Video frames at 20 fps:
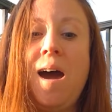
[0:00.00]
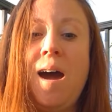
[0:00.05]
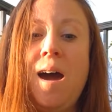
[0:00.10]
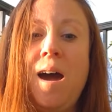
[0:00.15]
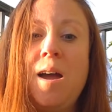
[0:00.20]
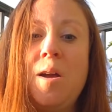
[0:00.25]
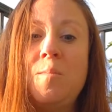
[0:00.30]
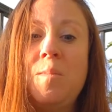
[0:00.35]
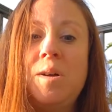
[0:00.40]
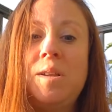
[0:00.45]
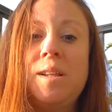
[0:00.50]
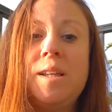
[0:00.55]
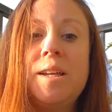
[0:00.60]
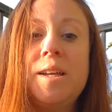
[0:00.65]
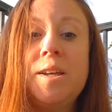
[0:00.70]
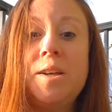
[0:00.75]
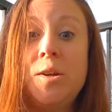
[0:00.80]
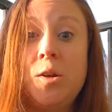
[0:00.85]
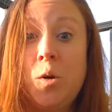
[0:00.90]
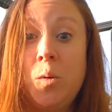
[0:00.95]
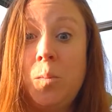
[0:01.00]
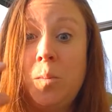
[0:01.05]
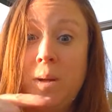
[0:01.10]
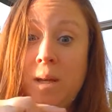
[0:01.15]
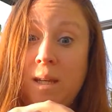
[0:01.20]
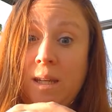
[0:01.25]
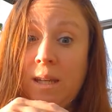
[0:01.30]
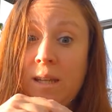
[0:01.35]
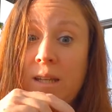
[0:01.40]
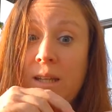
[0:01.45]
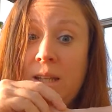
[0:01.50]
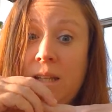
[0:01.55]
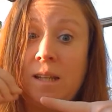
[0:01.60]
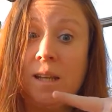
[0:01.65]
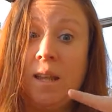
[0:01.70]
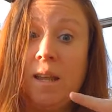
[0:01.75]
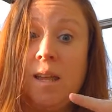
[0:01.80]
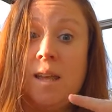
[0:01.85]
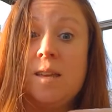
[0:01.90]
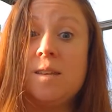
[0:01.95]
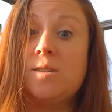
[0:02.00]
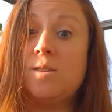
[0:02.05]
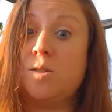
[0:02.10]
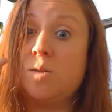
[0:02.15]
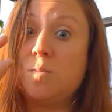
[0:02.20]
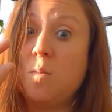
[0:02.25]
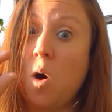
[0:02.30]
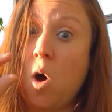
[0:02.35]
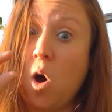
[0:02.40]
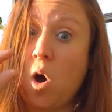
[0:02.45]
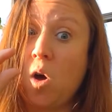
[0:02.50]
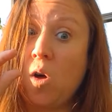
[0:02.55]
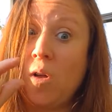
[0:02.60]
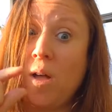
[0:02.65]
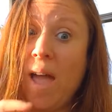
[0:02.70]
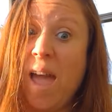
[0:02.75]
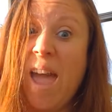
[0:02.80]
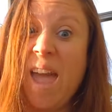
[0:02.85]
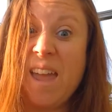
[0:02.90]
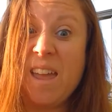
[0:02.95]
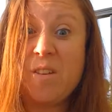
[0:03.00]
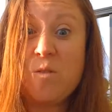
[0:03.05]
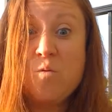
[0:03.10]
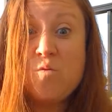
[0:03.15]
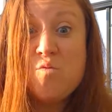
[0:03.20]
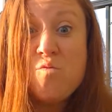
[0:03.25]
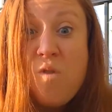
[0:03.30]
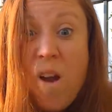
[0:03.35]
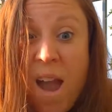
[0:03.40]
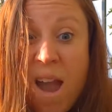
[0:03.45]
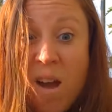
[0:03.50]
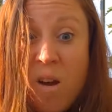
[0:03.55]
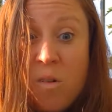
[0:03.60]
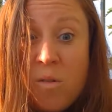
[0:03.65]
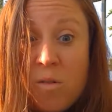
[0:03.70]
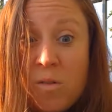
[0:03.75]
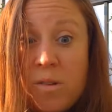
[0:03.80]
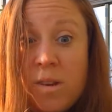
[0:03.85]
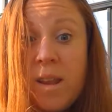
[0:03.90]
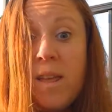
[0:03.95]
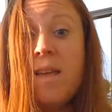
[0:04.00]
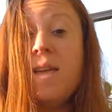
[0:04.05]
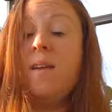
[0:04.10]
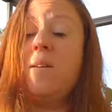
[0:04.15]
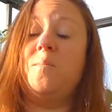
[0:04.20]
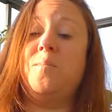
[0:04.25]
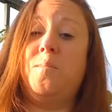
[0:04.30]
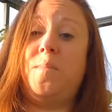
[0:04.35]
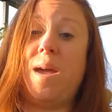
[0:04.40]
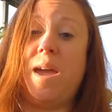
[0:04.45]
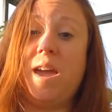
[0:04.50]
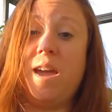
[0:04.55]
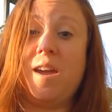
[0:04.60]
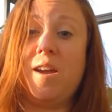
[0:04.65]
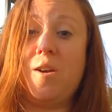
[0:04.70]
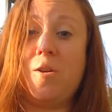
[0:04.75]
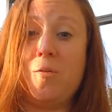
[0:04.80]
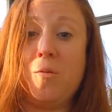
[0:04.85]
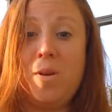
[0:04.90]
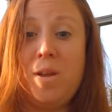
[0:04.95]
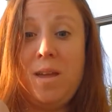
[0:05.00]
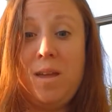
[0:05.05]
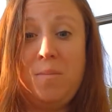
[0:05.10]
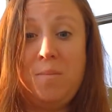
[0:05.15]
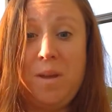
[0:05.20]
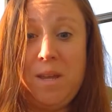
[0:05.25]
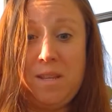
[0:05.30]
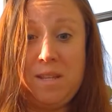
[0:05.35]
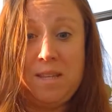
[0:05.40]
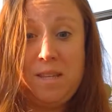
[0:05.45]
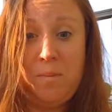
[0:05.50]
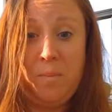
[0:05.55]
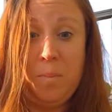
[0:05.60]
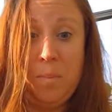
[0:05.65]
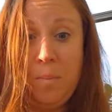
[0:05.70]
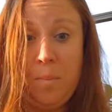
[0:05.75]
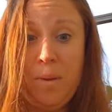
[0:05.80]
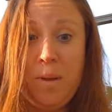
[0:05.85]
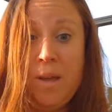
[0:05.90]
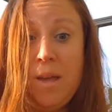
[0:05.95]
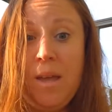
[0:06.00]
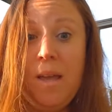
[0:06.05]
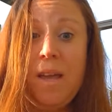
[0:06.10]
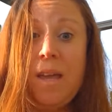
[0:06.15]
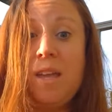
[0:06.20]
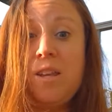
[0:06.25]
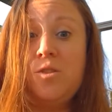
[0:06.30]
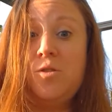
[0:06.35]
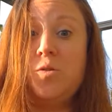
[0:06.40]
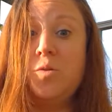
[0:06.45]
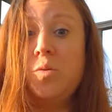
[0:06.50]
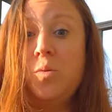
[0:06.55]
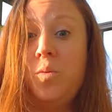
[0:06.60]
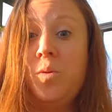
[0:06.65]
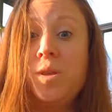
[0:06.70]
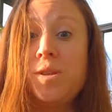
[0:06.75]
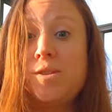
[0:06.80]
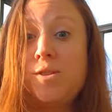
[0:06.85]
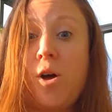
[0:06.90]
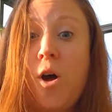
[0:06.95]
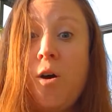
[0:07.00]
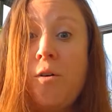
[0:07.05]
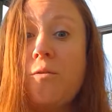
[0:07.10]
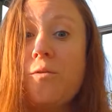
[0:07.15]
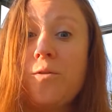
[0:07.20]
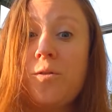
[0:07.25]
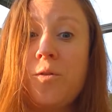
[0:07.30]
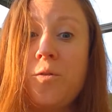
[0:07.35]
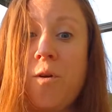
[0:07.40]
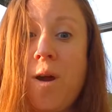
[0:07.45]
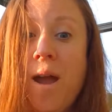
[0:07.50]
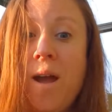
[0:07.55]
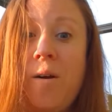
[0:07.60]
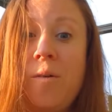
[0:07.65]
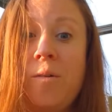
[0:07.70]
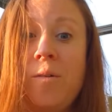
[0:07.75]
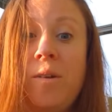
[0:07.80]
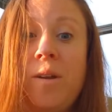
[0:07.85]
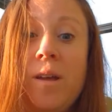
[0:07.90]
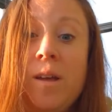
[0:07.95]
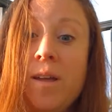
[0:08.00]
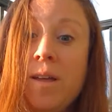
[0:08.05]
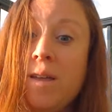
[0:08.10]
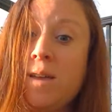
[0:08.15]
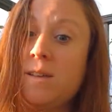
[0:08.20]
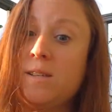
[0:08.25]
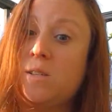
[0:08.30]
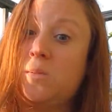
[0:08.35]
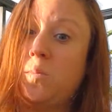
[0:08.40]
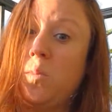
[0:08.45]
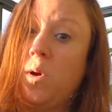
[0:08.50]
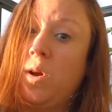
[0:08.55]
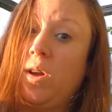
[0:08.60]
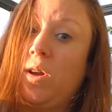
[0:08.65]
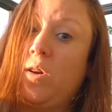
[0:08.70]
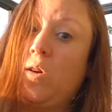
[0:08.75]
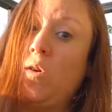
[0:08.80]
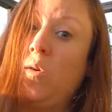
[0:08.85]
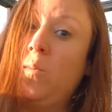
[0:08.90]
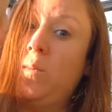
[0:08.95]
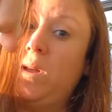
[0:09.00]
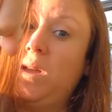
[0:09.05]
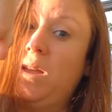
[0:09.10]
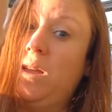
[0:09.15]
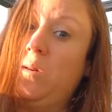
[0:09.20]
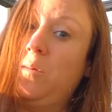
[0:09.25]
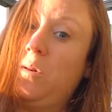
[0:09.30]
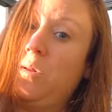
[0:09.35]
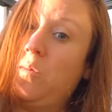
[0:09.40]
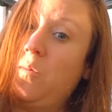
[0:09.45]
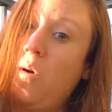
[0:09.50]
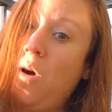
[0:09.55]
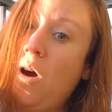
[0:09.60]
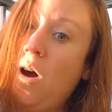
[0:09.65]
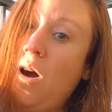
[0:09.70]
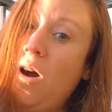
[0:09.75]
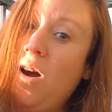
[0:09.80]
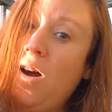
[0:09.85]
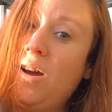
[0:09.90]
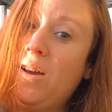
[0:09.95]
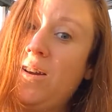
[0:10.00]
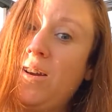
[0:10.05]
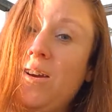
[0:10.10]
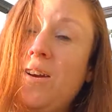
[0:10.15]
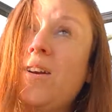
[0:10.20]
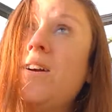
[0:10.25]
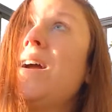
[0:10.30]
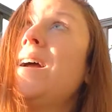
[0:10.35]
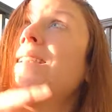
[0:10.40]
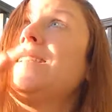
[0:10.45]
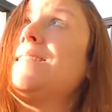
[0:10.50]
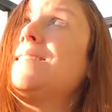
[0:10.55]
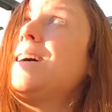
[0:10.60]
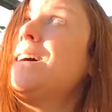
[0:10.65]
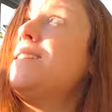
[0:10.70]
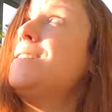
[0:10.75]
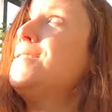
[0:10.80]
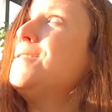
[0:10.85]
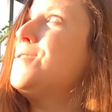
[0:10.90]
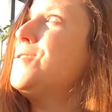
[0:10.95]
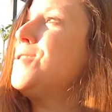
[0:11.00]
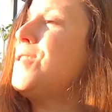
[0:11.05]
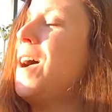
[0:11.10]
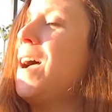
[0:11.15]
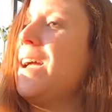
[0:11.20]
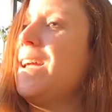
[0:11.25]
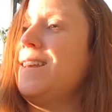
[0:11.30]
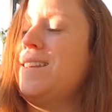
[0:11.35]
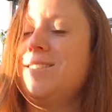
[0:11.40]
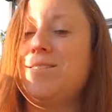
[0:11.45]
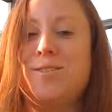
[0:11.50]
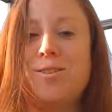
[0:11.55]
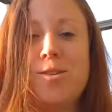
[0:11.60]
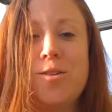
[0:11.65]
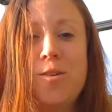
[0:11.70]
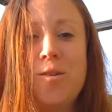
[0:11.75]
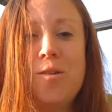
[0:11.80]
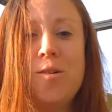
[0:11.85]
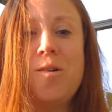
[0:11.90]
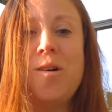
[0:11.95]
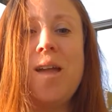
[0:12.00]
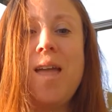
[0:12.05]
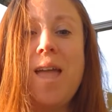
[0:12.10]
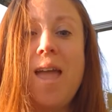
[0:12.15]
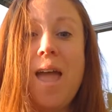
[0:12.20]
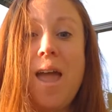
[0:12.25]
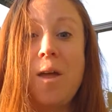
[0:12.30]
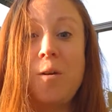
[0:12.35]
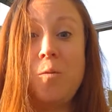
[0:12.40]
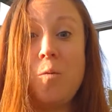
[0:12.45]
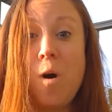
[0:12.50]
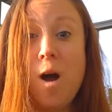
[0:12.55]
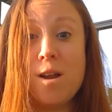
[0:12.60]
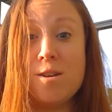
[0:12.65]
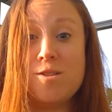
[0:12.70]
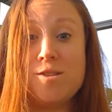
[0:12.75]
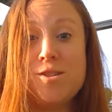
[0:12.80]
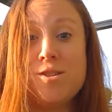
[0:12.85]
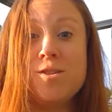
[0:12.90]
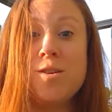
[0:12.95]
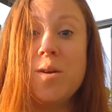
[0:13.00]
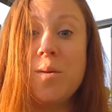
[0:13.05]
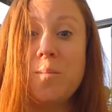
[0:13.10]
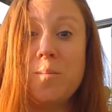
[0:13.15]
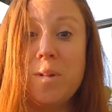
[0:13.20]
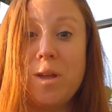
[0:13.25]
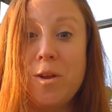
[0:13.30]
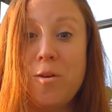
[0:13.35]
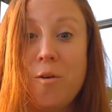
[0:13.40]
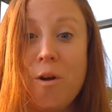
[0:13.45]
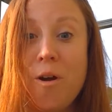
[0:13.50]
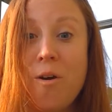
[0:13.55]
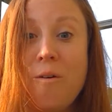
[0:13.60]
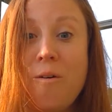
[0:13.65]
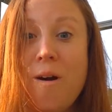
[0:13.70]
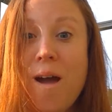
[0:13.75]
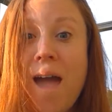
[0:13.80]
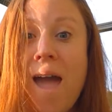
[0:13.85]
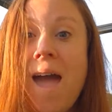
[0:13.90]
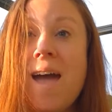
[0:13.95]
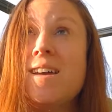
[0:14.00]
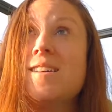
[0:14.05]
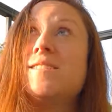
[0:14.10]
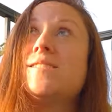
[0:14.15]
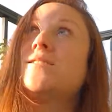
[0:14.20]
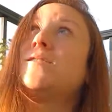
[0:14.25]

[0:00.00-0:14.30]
I'm a little bean, small and round. Bury me deep into the soft ground. Sprinkle me with water and sunshine too, and watch me grow as